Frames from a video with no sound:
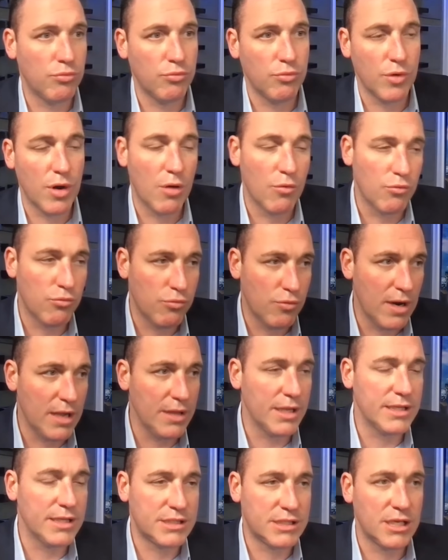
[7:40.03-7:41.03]
a
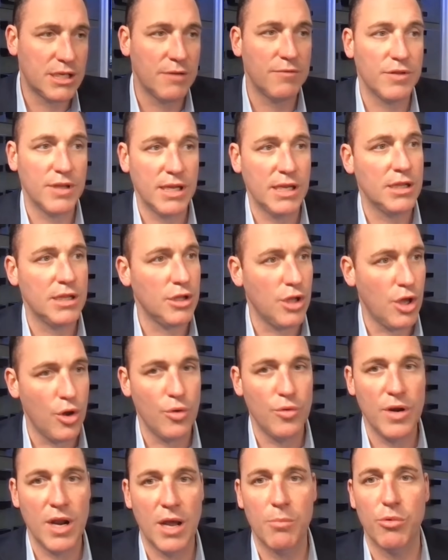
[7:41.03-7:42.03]
relatively low
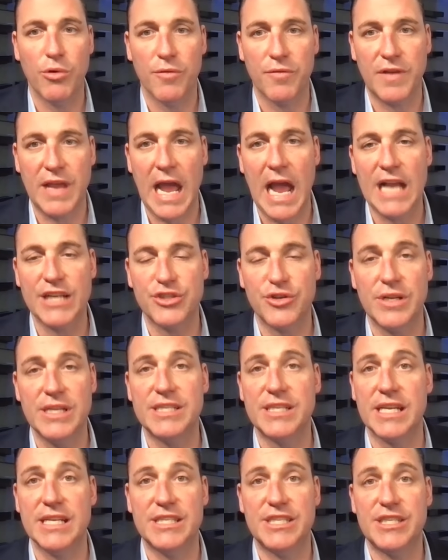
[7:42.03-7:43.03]
number of casualties,
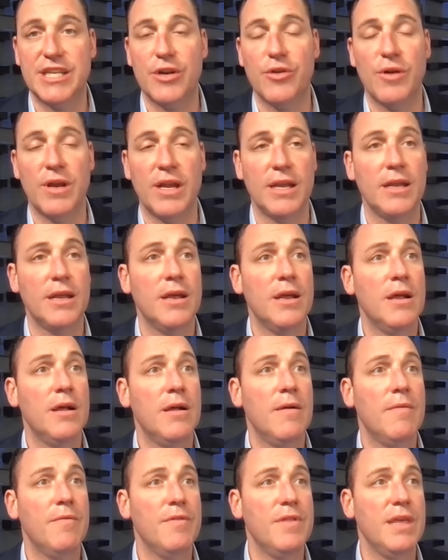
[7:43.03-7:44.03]
considering
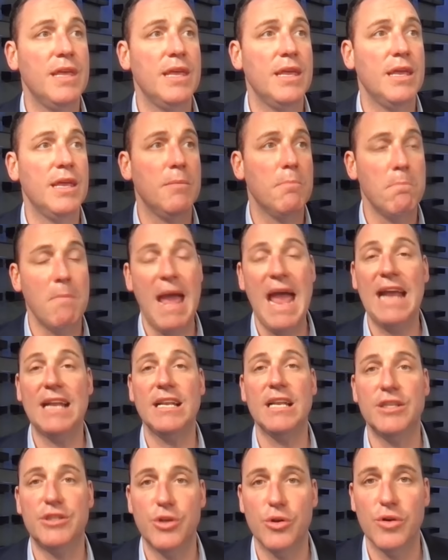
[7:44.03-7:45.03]
the
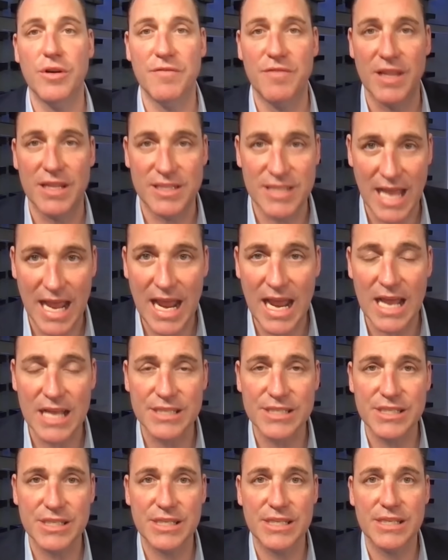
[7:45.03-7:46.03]
magnitude of the
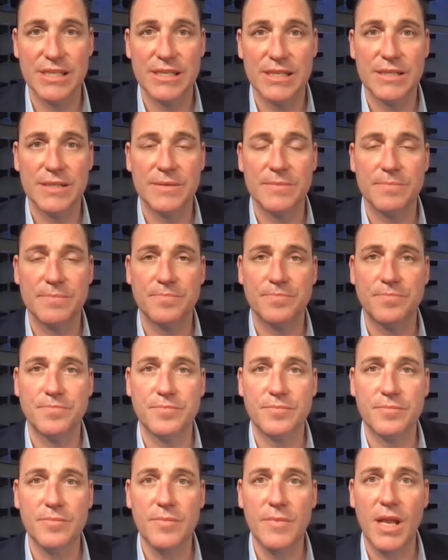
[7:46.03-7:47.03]
task.
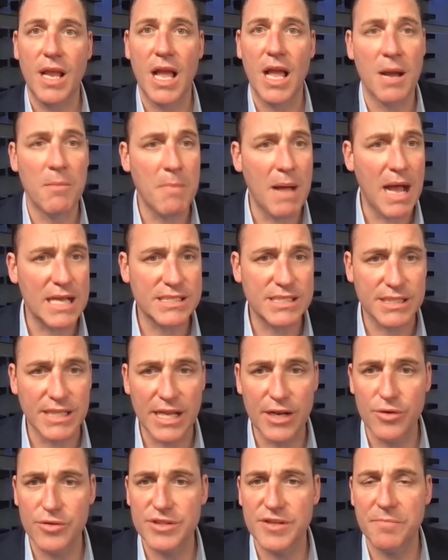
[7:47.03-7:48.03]
Hamas
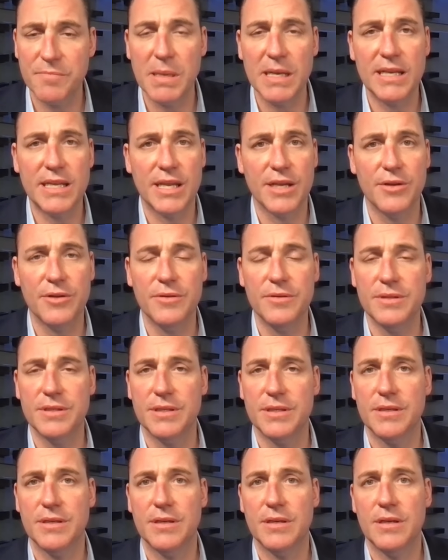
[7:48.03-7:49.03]
leaders have been killed,
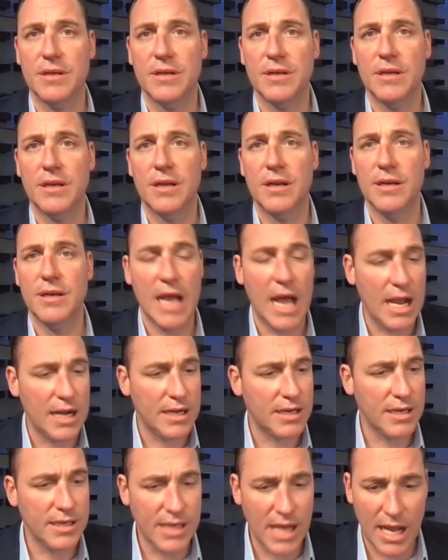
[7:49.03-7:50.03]
not
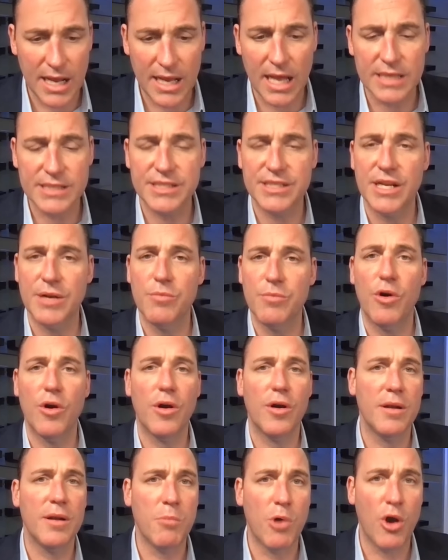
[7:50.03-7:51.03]
Yahya
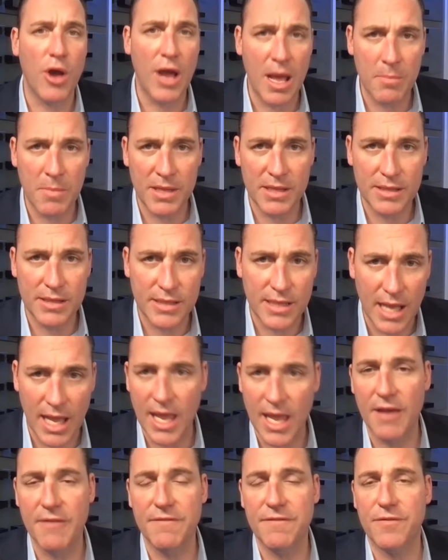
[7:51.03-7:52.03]
Sinwar and Mohammed
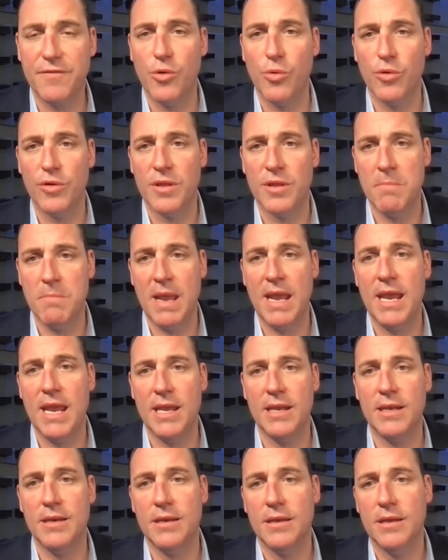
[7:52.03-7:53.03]
Daif, who are the
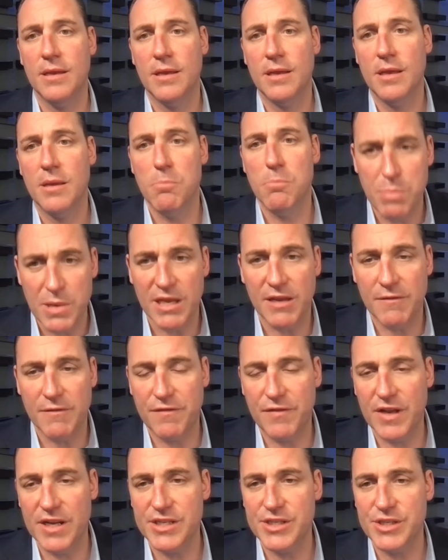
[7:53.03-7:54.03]
main big
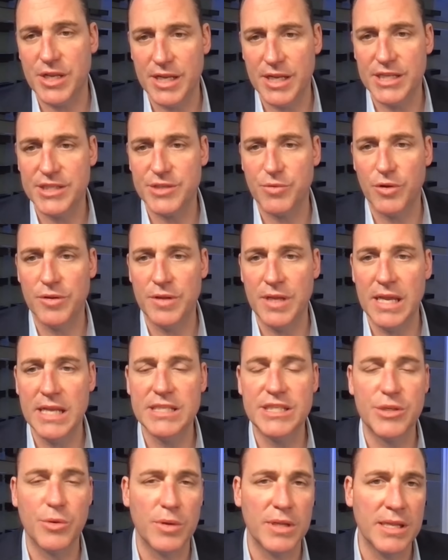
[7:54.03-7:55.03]
fish that Israel
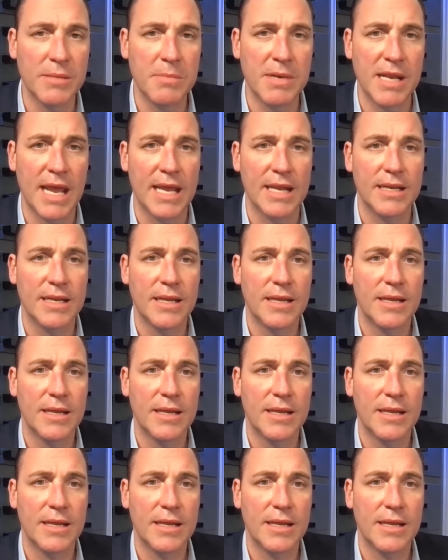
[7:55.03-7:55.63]
needs to eliminate,